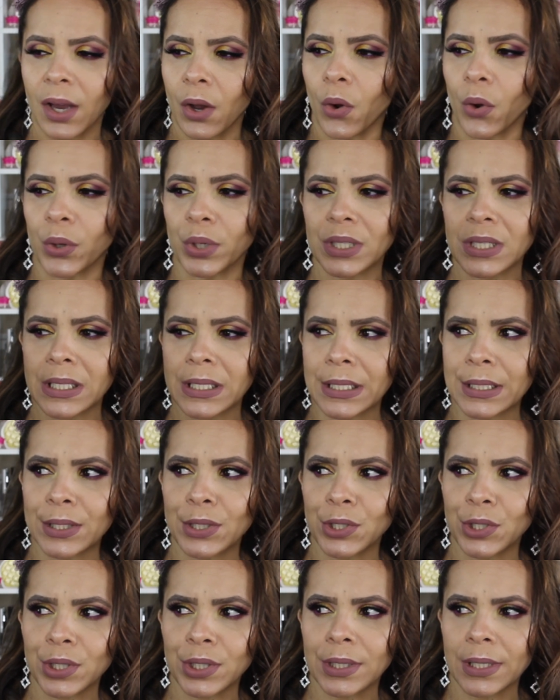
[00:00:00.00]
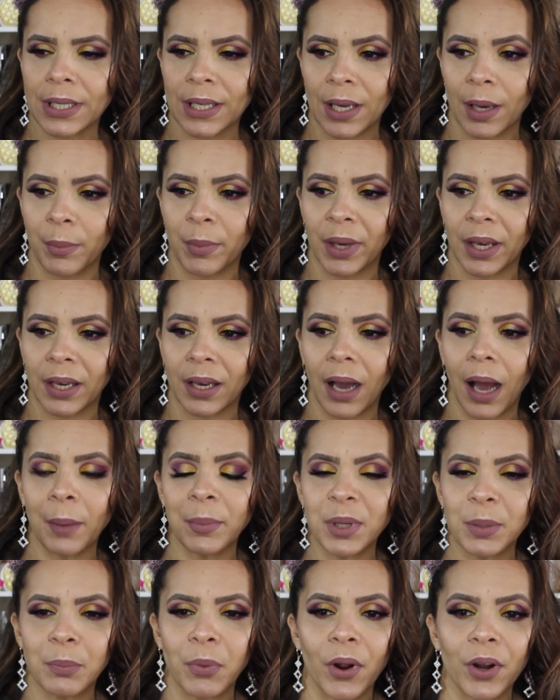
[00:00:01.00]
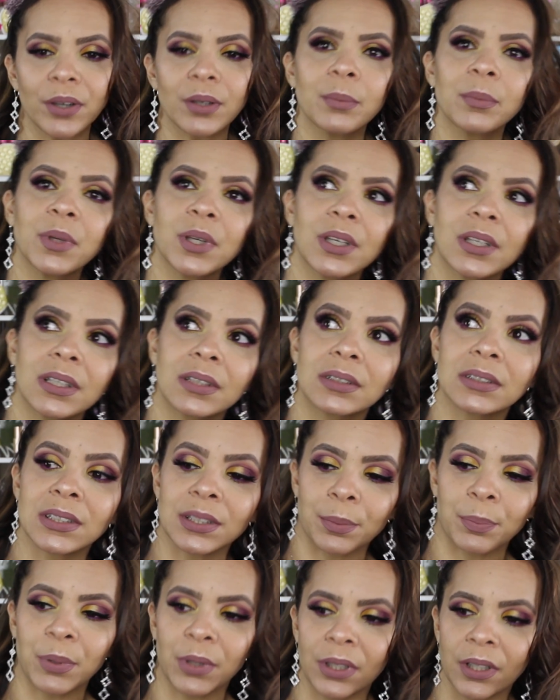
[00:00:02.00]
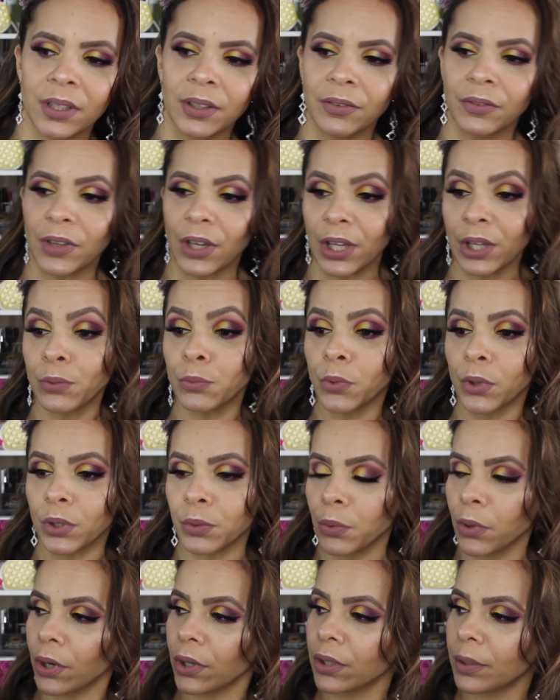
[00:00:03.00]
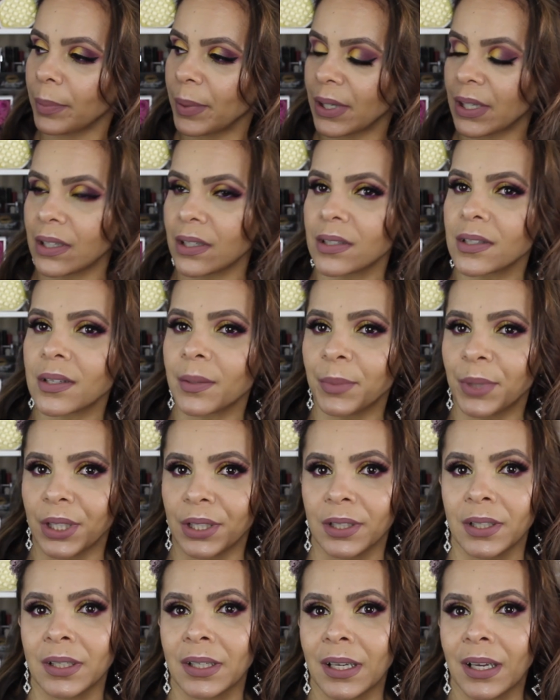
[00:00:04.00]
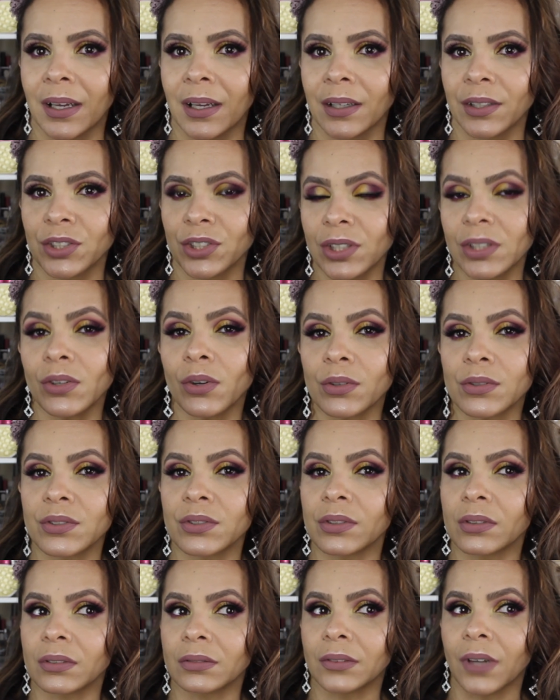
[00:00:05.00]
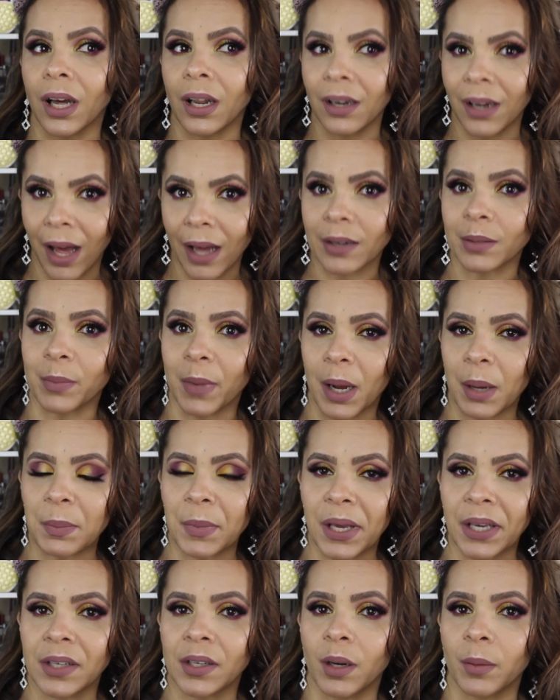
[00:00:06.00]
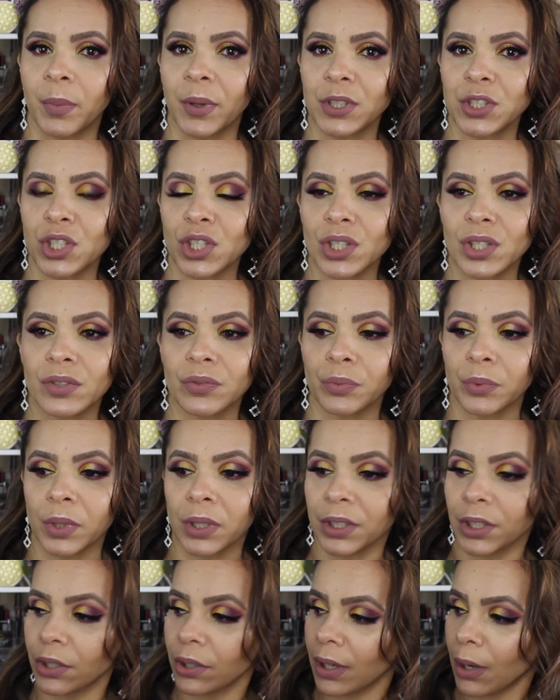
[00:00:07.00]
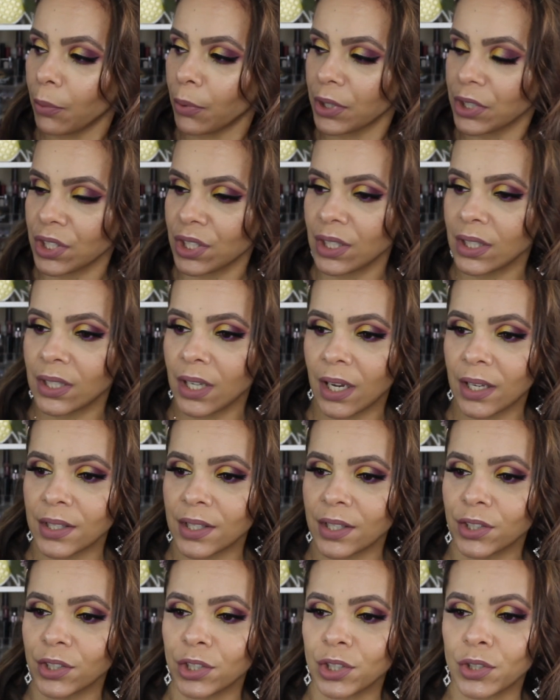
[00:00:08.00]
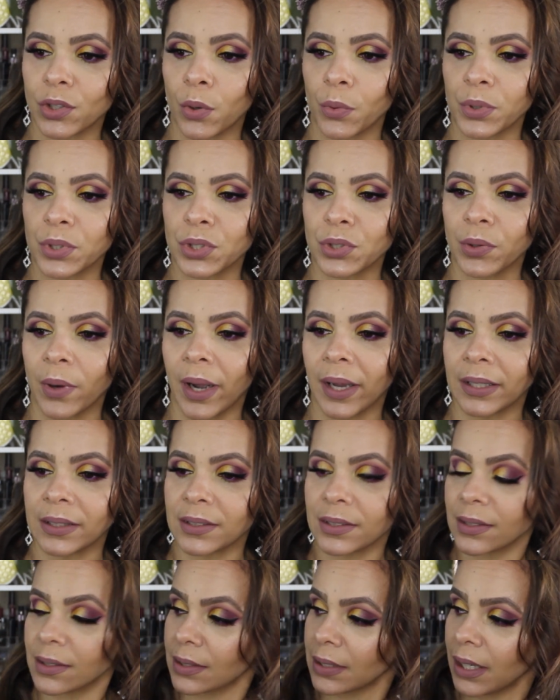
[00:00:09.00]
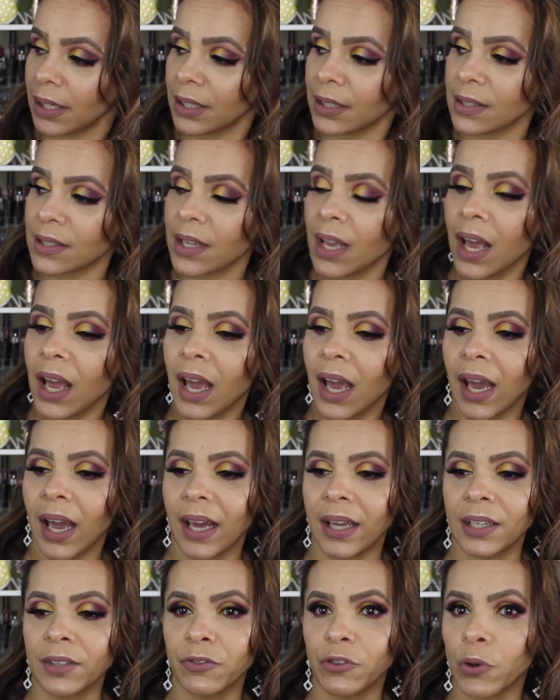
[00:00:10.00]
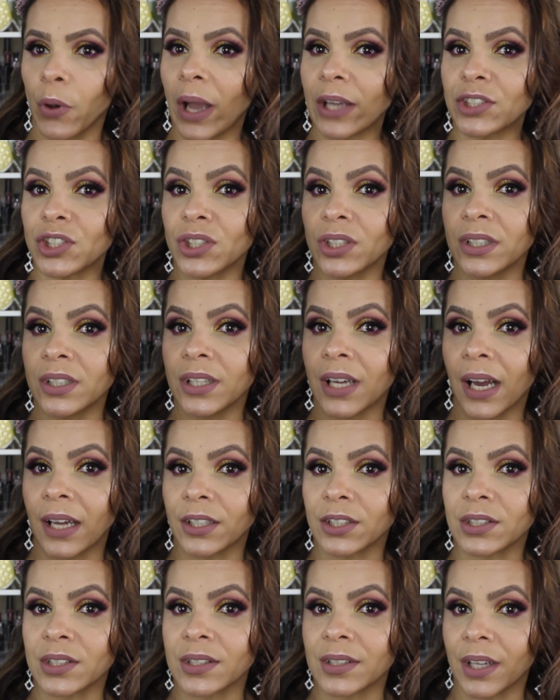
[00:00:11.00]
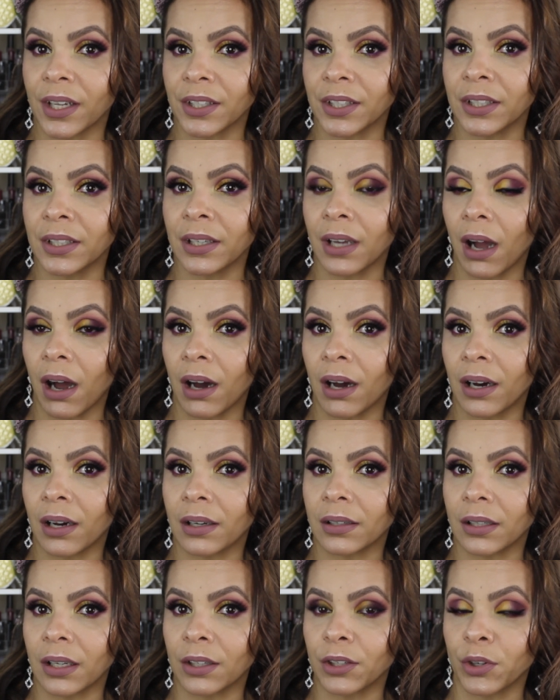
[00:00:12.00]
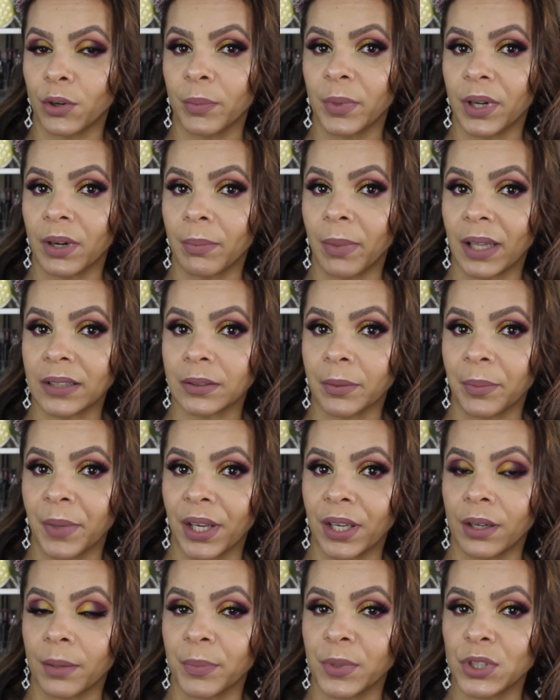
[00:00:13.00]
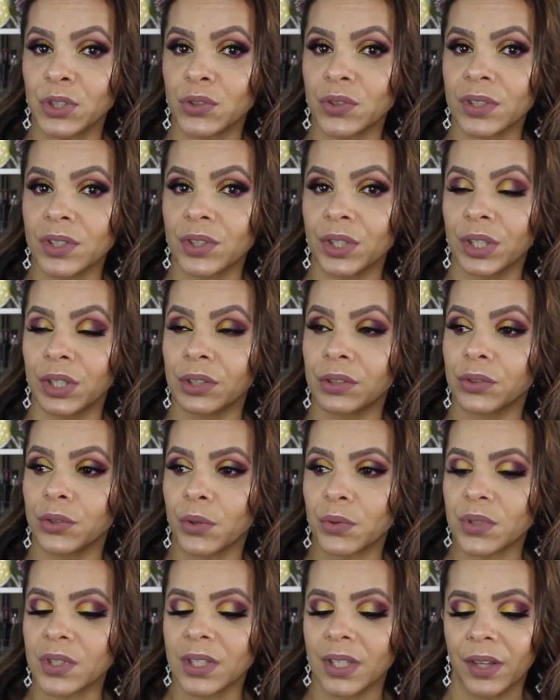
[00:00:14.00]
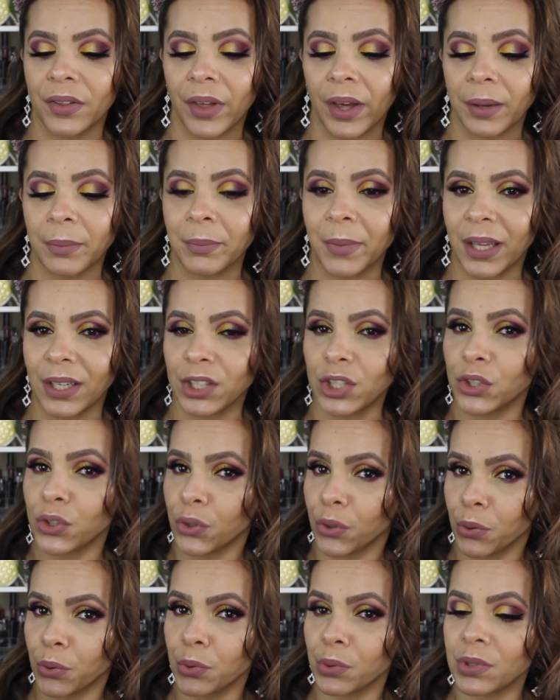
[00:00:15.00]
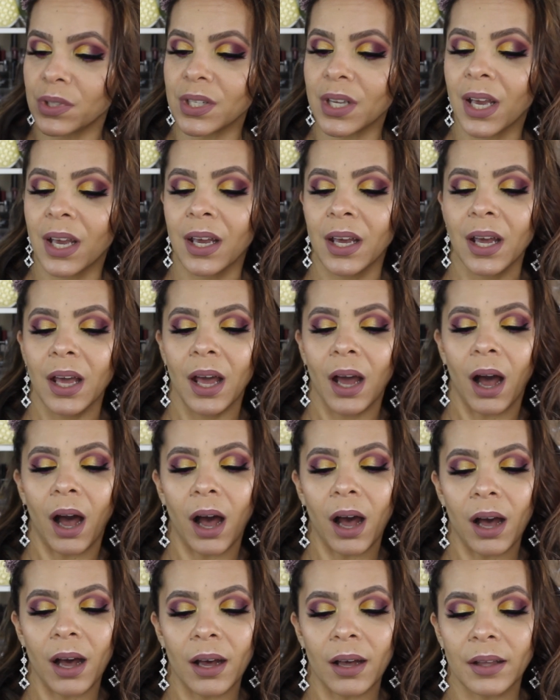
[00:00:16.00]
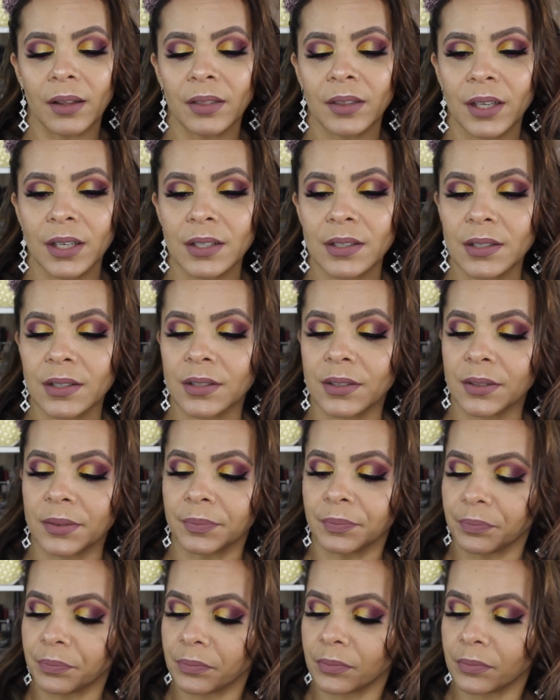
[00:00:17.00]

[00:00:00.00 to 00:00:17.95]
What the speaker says: Or is this just a gimmick? I mean, part of me did believe it would work because, I mean, she knows a lot about makeup and she's really good at what she does and she's always trying things. And if you actually kind of study a little bit about the makeup industry, you'll see that many use these